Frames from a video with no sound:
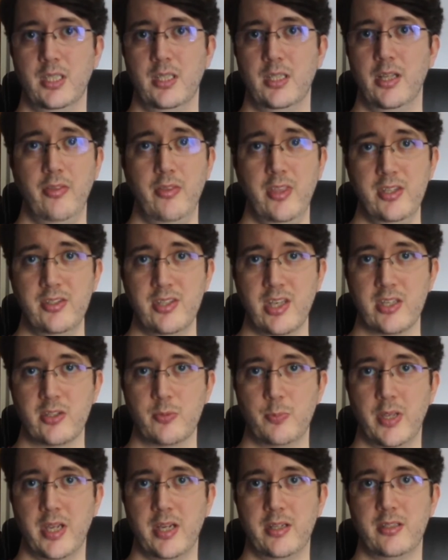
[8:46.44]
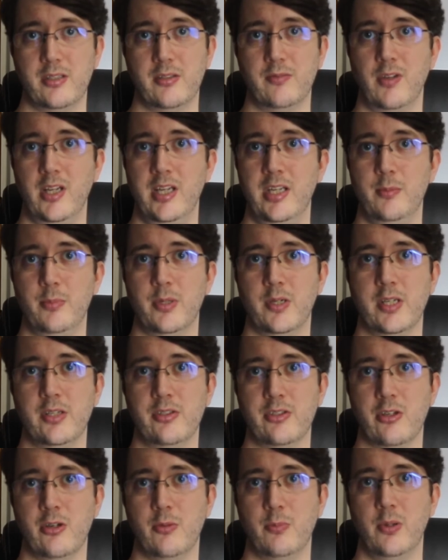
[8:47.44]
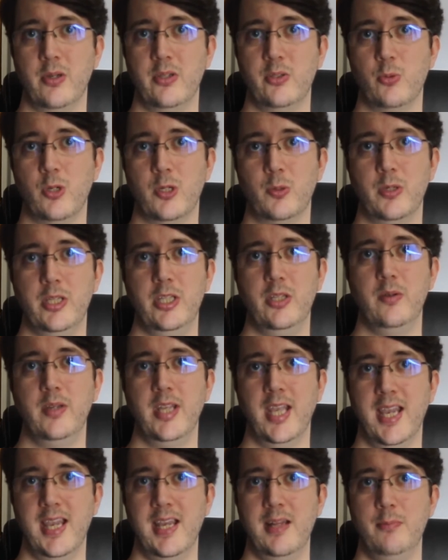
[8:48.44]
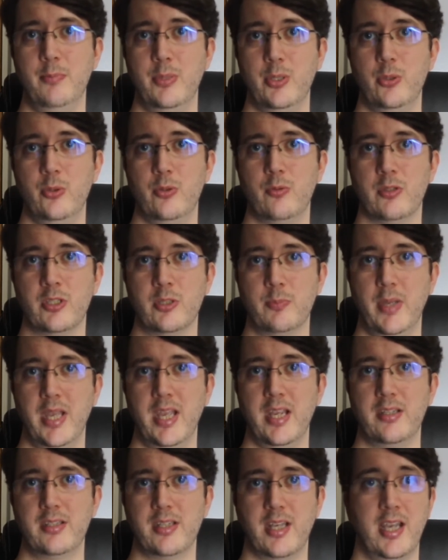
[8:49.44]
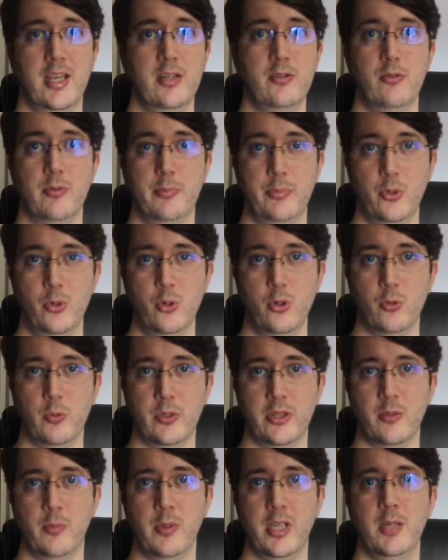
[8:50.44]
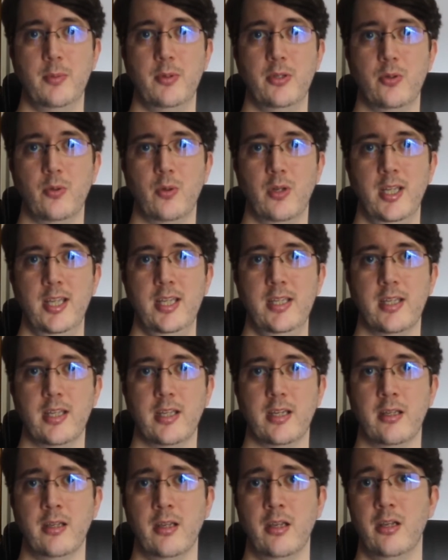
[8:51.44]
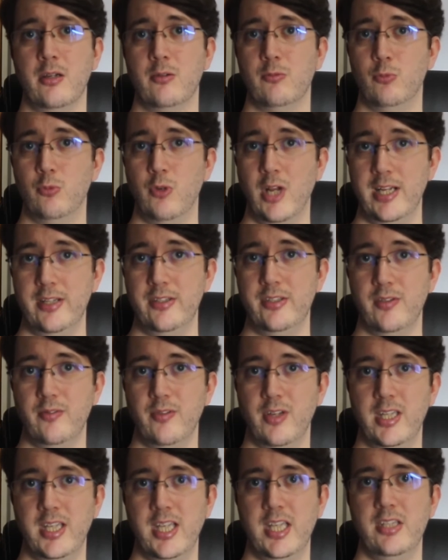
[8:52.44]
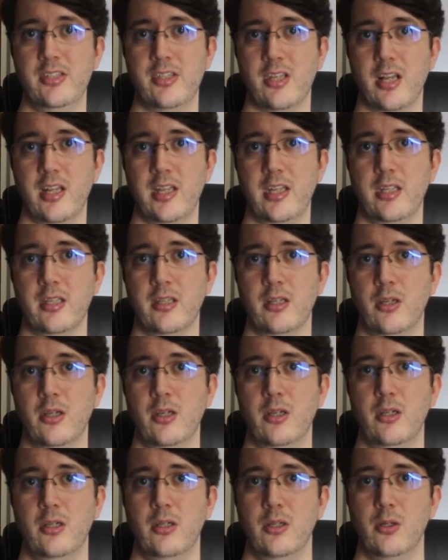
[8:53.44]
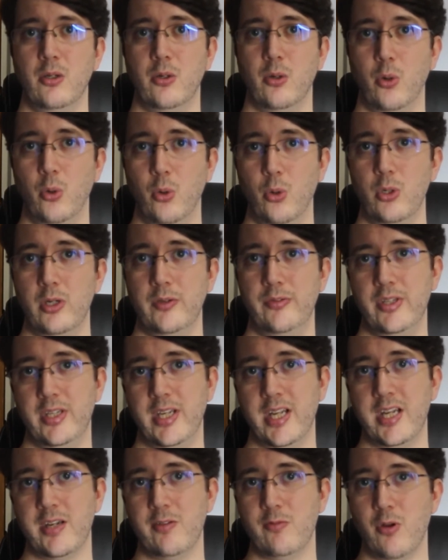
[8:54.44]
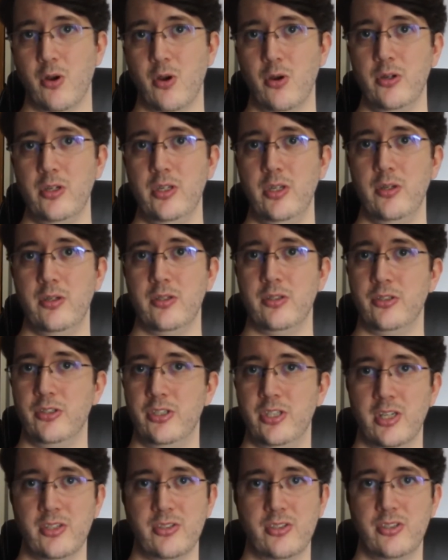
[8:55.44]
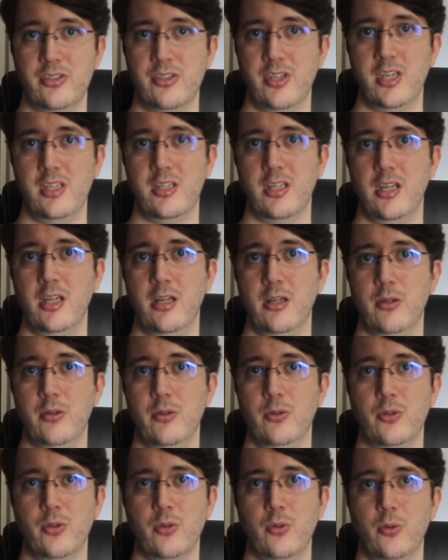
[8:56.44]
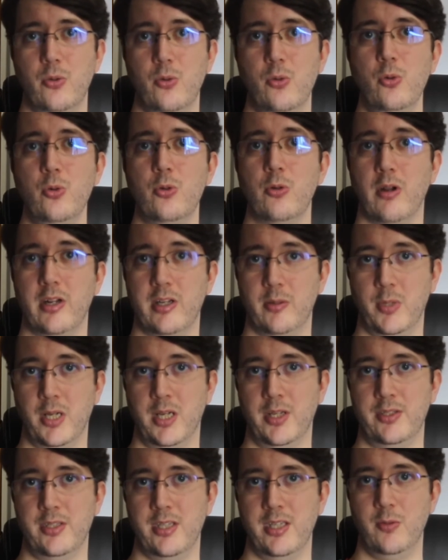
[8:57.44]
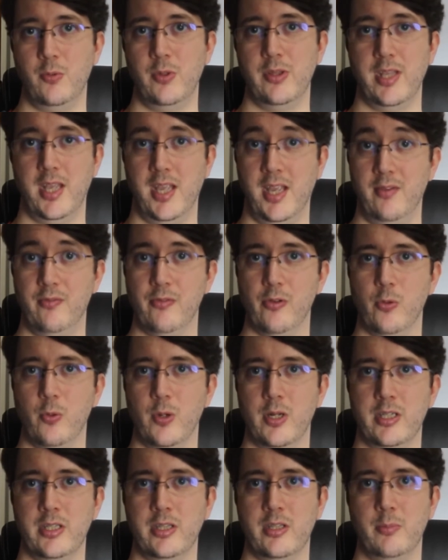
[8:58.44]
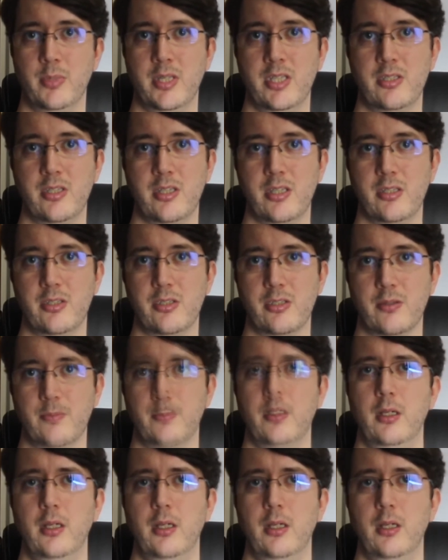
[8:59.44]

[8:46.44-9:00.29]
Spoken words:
This aspect of leading by example is one where you can build respect and rapport with the people you're leading relatively easily. Or if you get it wrong, you can just as easily lose all credibility with everyone in the business.